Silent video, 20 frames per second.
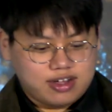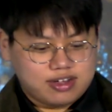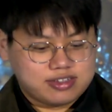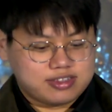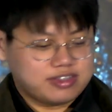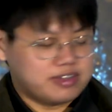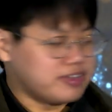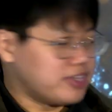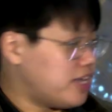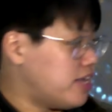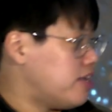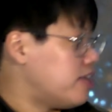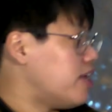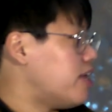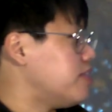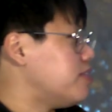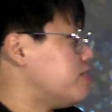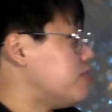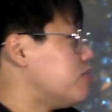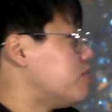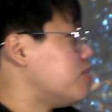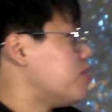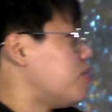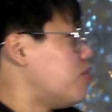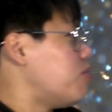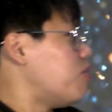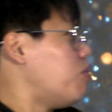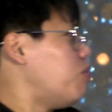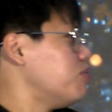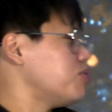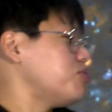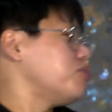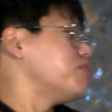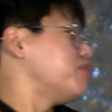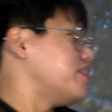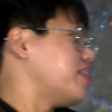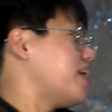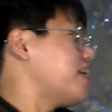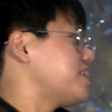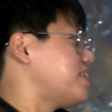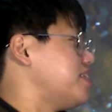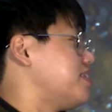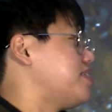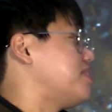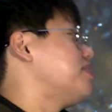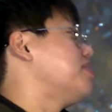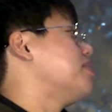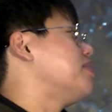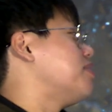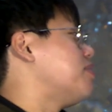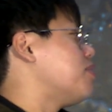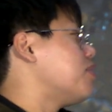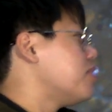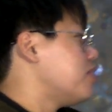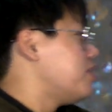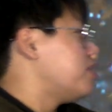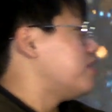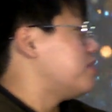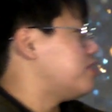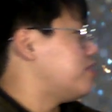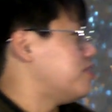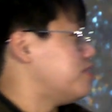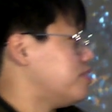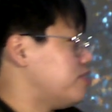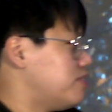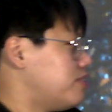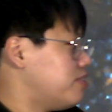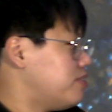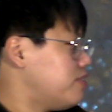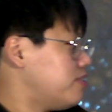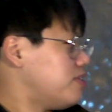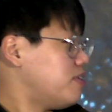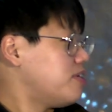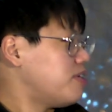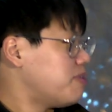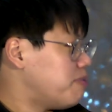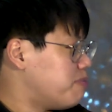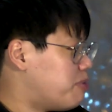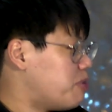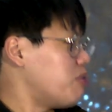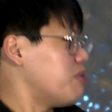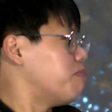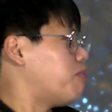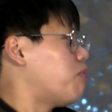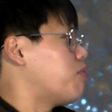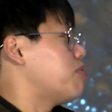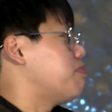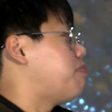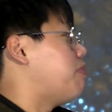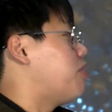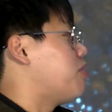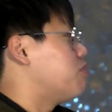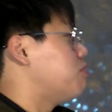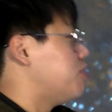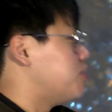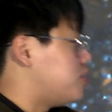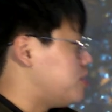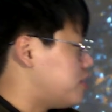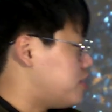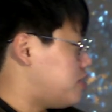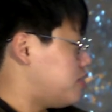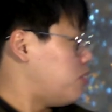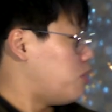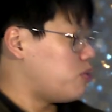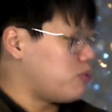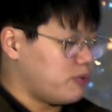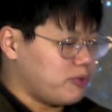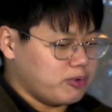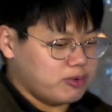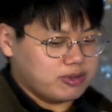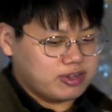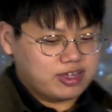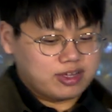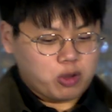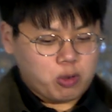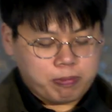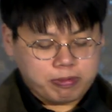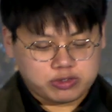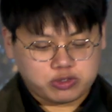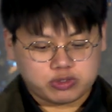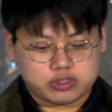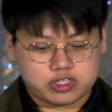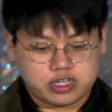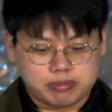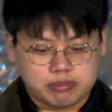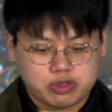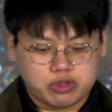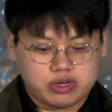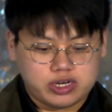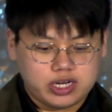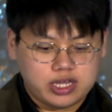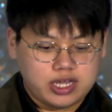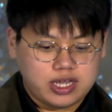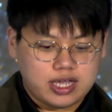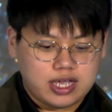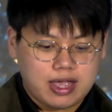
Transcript: Oh yeah, and also the next is the very important part, which is like open source community.